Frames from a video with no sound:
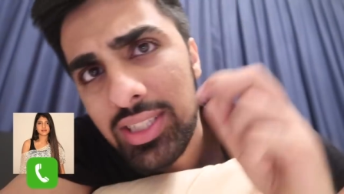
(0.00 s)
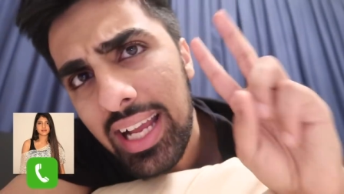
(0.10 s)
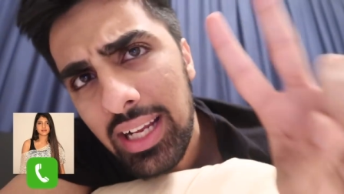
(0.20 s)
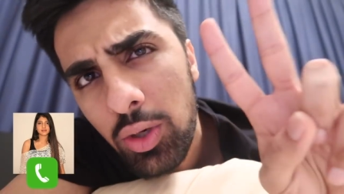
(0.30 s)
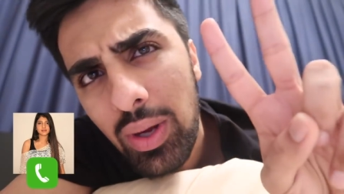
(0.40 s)
The
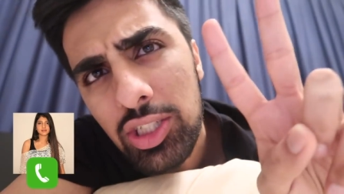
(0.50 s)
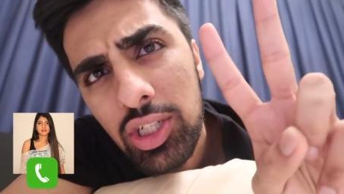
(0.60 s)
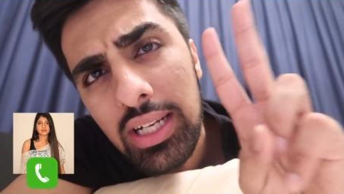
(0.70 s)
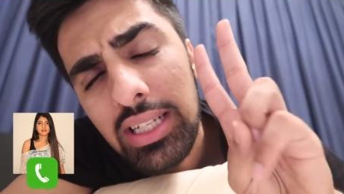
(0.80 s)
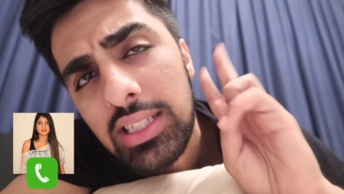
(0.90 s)
second
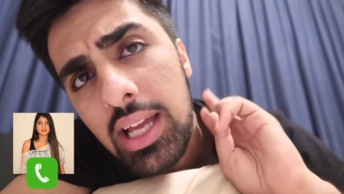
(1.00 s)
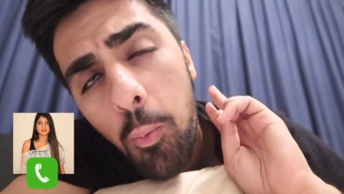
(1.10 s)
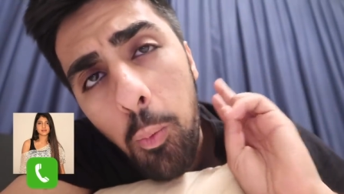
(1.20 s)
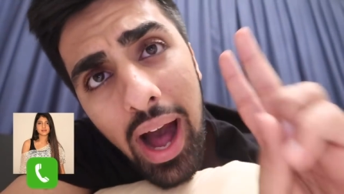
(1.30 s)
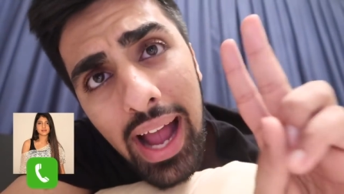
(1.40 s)
question is,
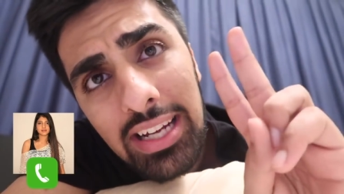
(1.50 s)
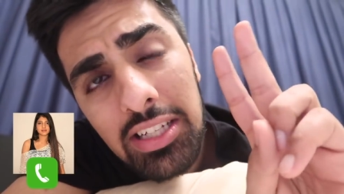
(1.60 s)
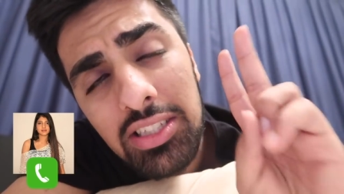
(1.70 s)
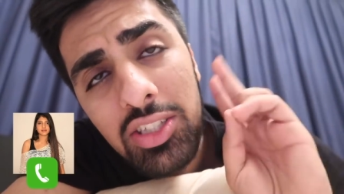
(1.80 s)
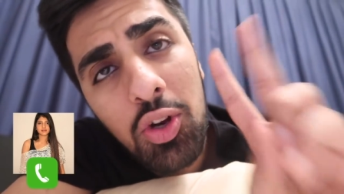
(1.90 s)
why
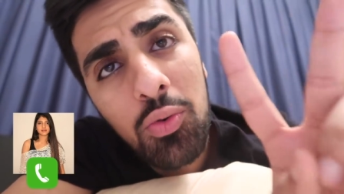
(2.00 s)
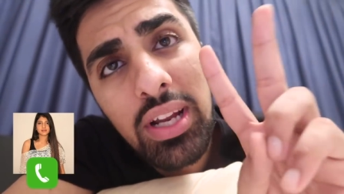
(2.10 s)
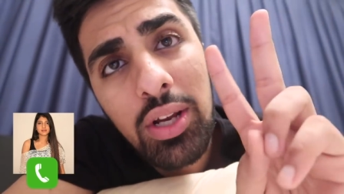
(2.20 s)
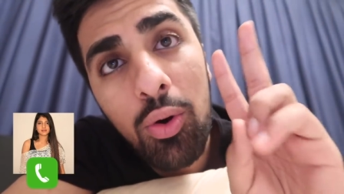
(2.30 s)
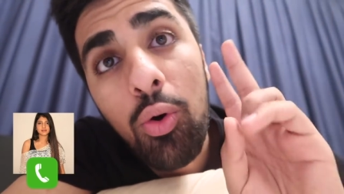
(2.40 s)
does
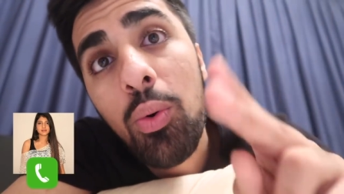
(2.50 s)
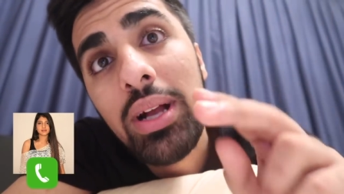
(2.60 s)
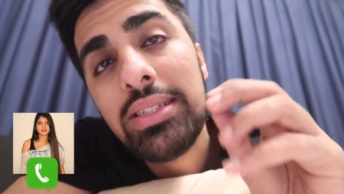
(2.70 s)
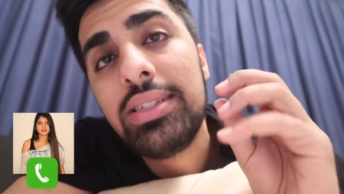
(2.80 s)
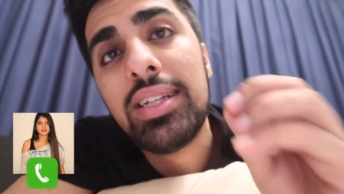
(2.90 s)
Nareen
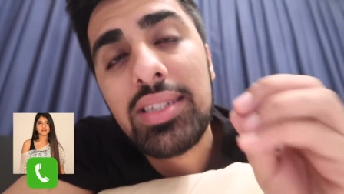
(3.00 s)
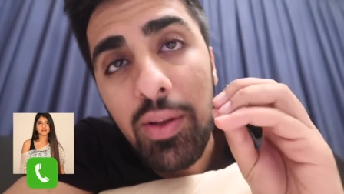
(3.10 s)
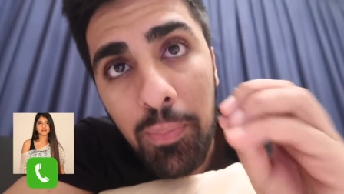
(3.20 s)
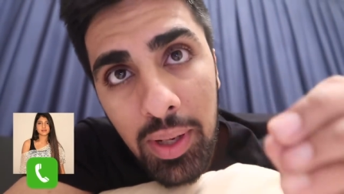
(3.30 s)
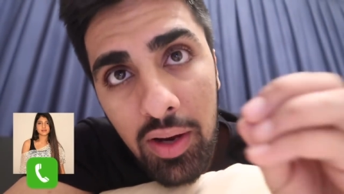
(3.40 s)
always
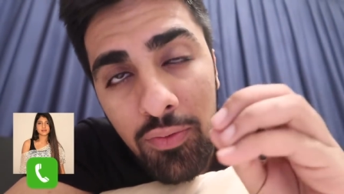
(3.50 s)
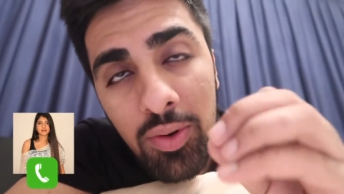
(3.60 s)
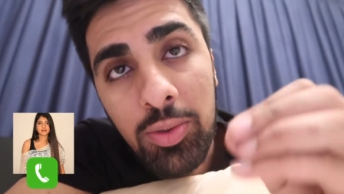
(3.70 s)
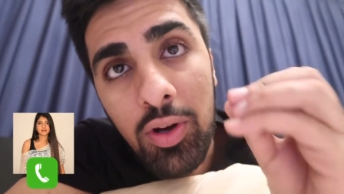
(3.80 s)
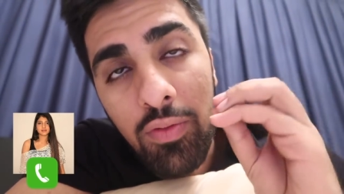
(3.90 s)
disappear
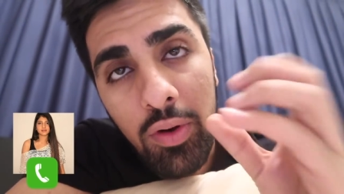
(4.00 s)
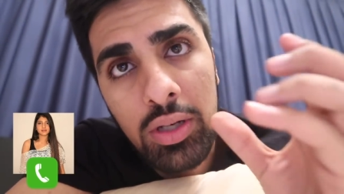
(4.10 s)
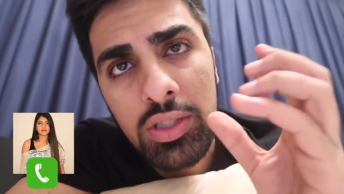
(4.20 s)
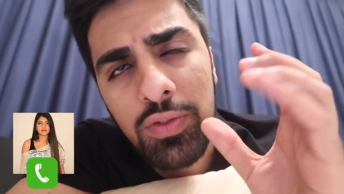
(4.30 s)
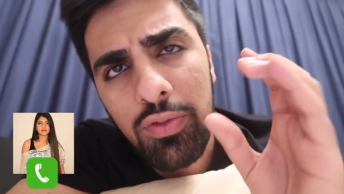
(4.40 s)
from your
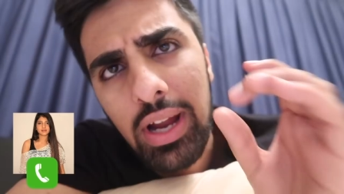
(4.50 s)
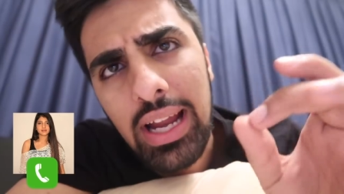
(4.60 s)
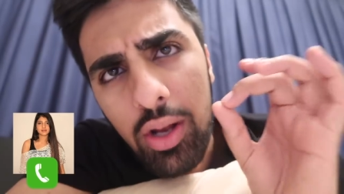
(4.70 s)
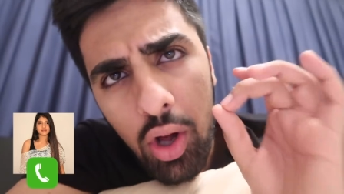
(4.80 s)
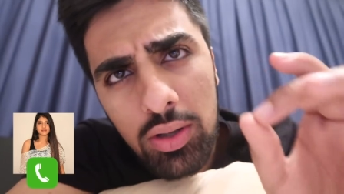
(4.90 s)
vlogs for
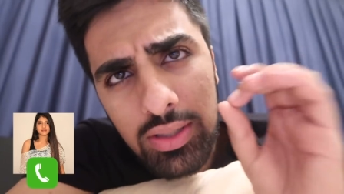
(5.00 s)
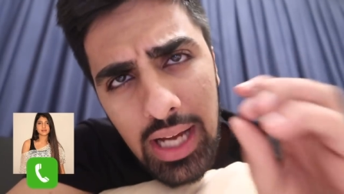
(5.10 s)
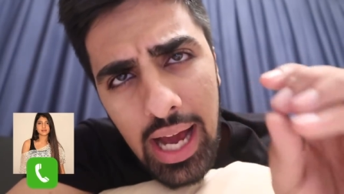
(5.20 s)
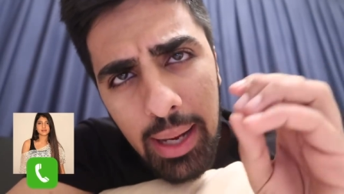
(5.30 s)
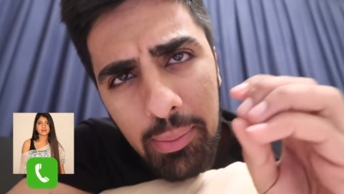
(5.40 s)
a long
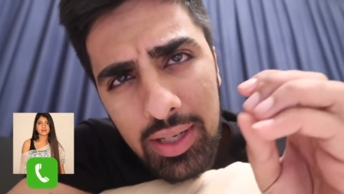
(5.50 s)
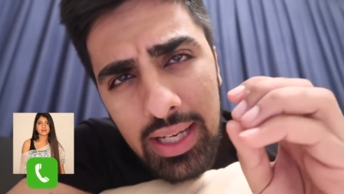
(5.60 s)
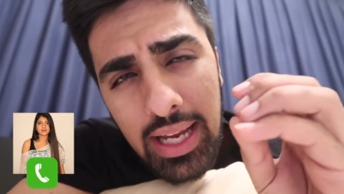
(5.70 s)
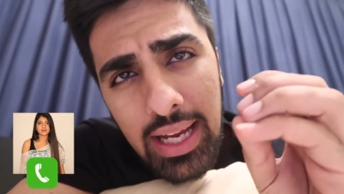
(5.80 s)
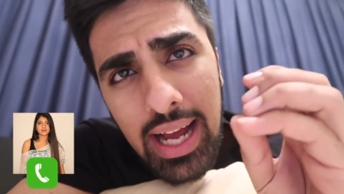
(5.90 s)
time?
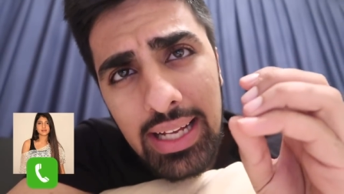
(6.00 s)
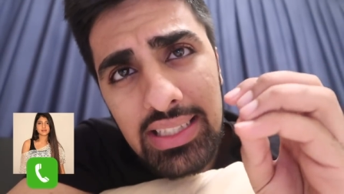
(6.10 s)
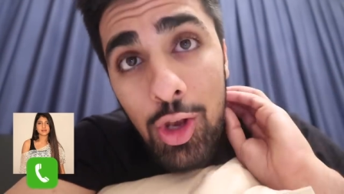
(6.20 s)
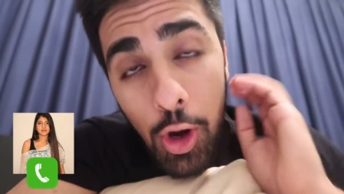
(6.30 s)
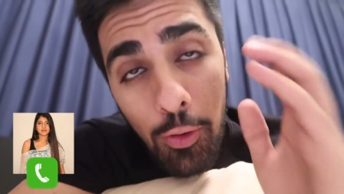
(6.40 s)
Okay,
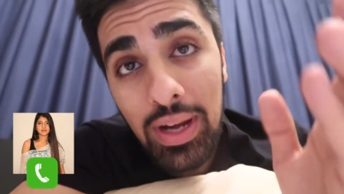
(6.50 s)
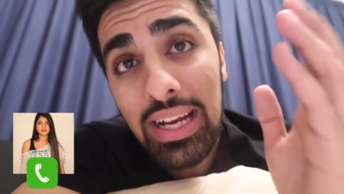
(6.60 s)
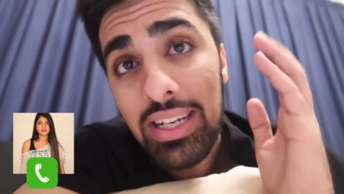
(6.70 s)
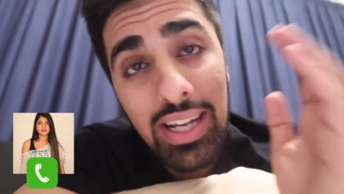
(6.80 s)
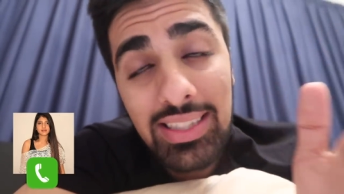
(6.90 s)
guys.
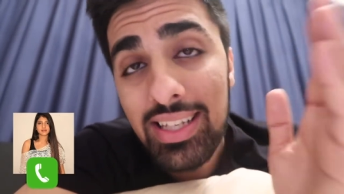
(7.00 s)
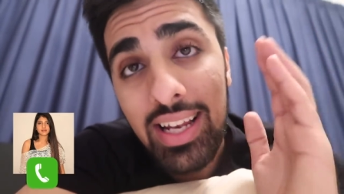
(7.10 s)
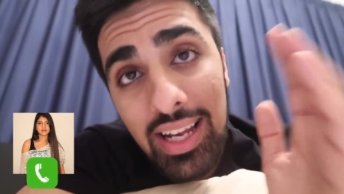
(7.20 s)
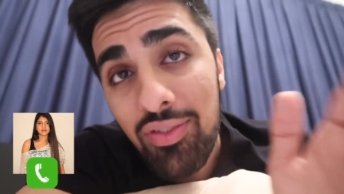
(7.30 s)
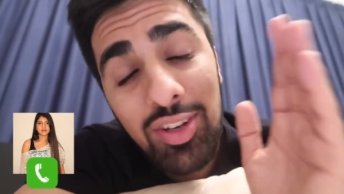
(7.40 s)
Nareen
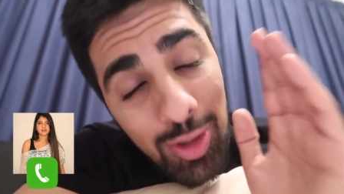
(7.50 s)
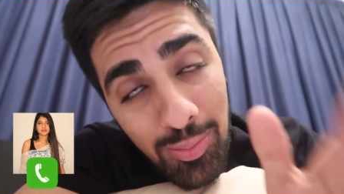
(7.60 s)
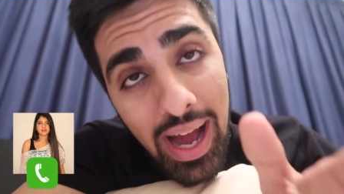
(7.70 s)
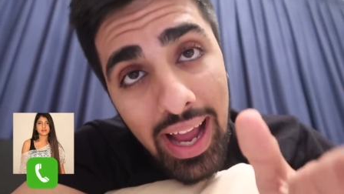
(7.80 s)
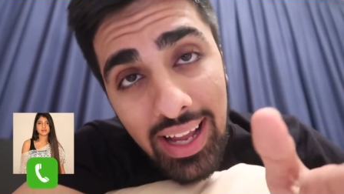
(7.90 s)
doesn't live in
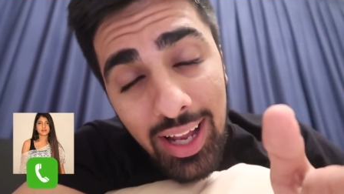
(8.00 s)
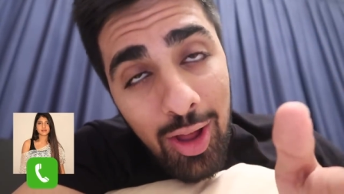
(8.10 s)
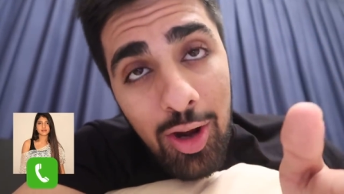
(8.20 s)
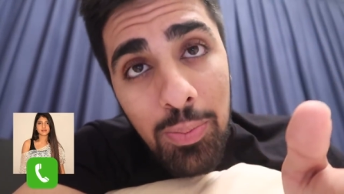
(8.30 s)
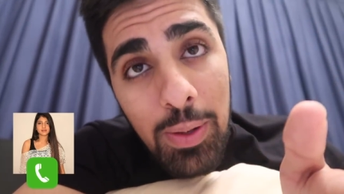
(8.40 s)
Dubai. A
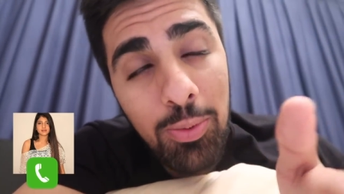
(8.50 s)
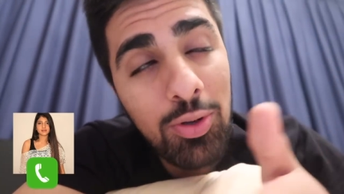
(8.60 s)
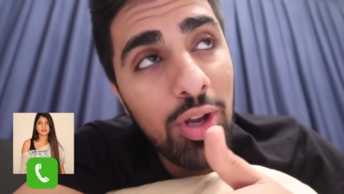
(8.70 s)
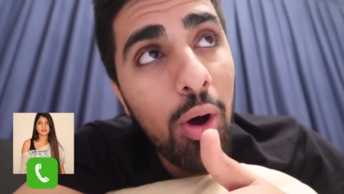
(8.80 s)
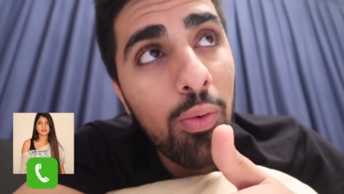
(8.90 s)
lot of people
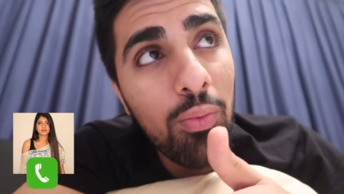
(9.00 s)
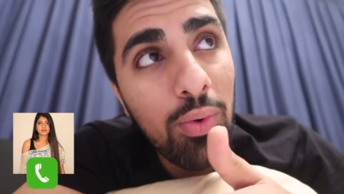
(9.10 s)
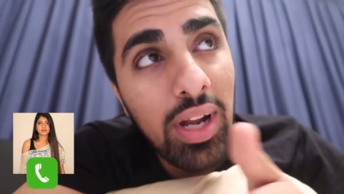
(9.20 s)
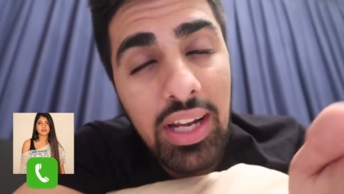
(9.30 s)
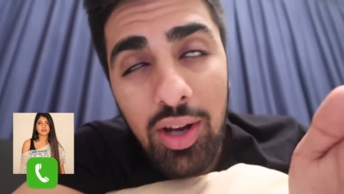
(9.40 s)
don't
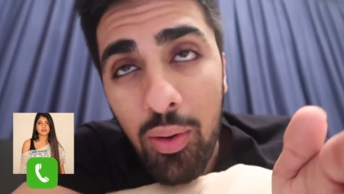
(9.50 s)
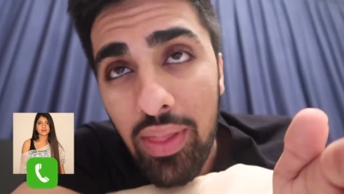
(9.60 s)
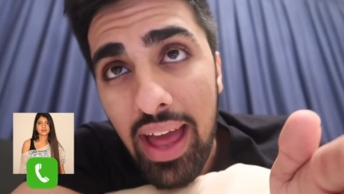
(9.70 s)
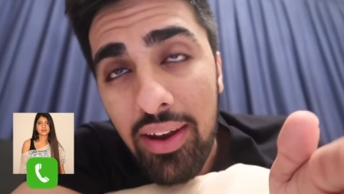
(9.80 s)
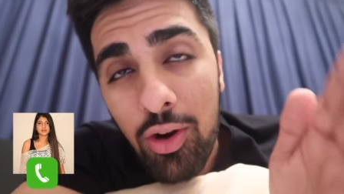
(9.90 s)
really know
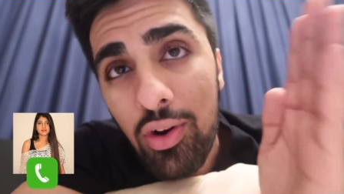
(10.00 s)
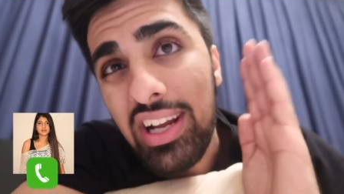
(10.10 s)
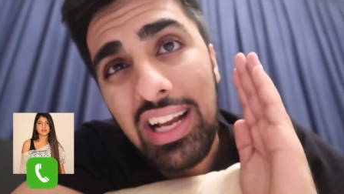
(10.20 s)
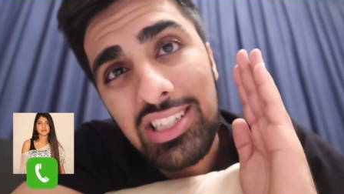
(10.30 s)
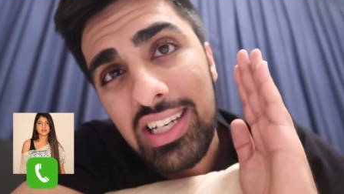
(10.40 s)
that.
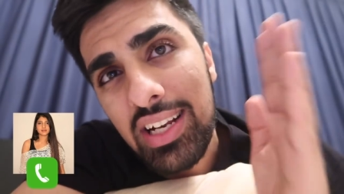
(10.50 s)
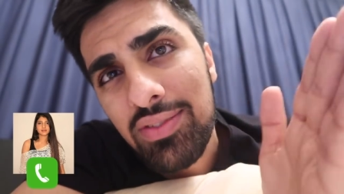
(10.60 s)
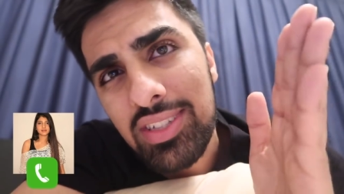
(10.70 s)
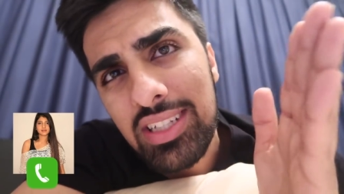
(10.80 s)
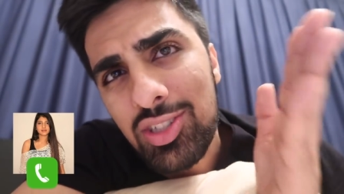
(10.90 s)
Nareen actually
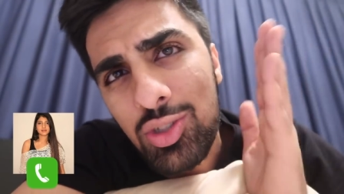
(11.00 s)
lives in